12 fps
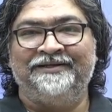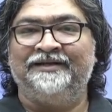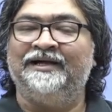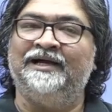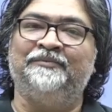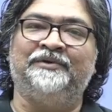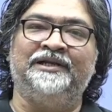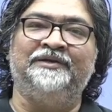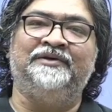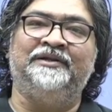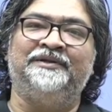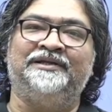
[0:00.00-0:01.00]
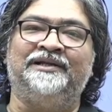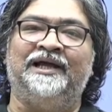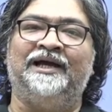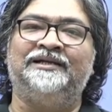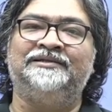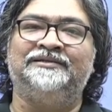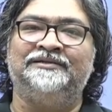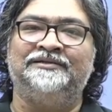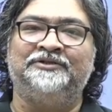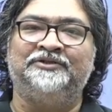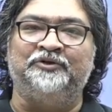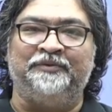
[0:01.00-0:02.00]
I am really very, very glad
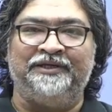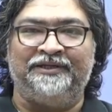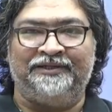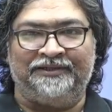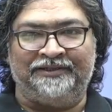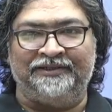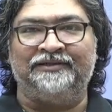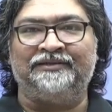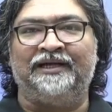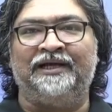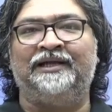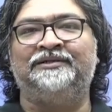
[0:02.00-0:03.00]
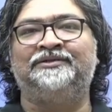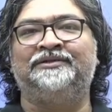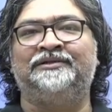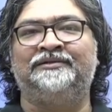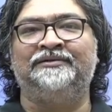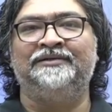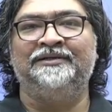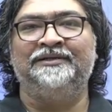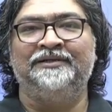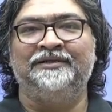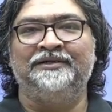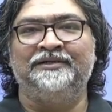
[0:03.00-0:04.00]
to be here and
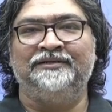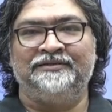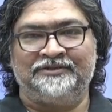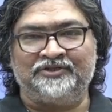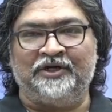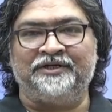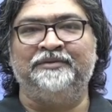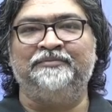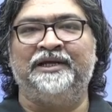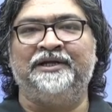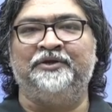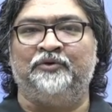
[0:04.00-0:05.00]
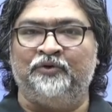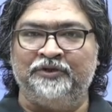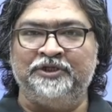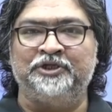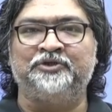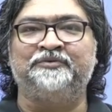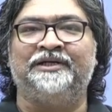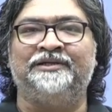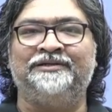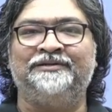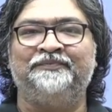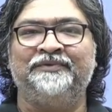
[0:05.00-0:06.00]
starting my own YouTube
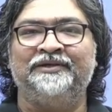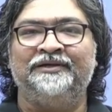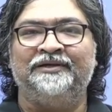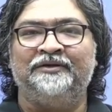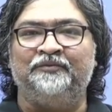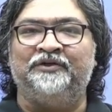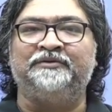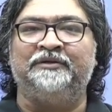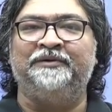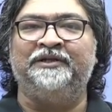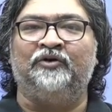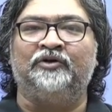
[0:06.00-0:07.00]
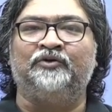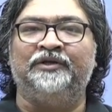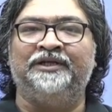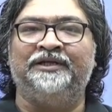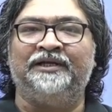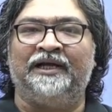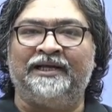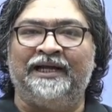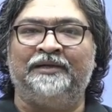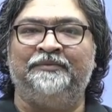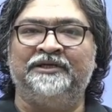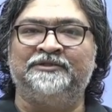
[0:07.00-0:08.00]
channel, which will be not only
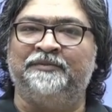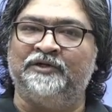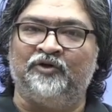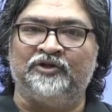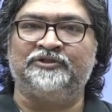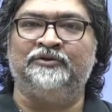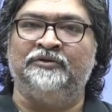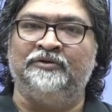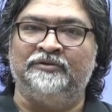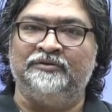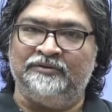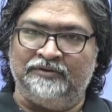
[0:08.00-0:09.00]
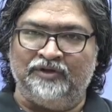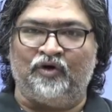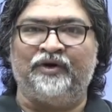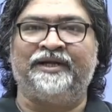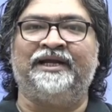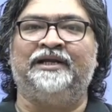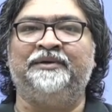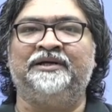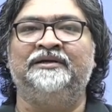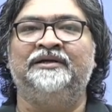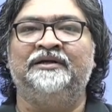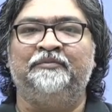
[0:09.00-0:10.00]
academics but also non-academic
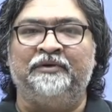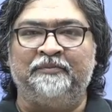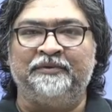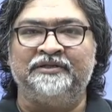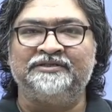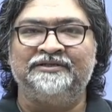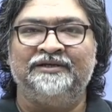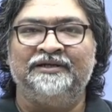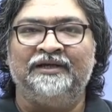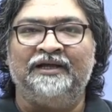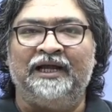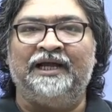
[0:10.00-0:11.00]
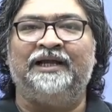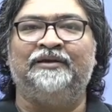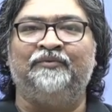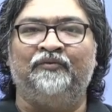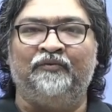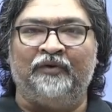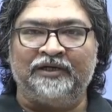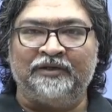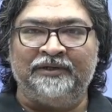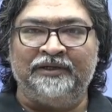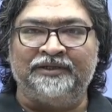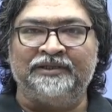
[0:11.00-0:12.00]
purpose, and
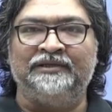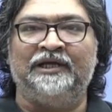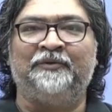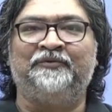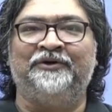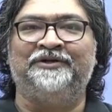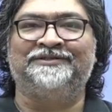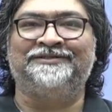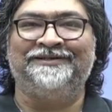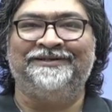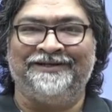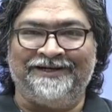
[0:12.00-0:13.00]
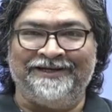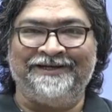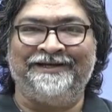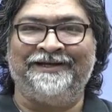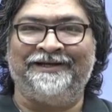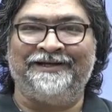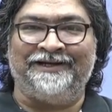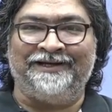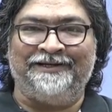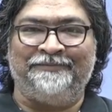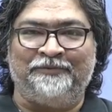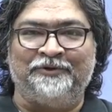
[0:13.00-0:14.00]
whatever little efforts
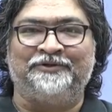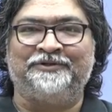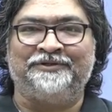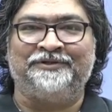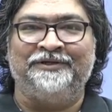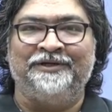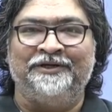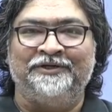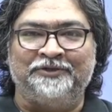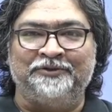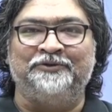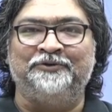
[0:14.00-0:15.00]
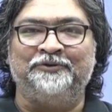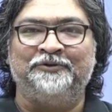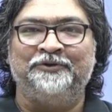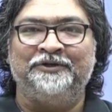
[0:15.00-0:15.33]
I put to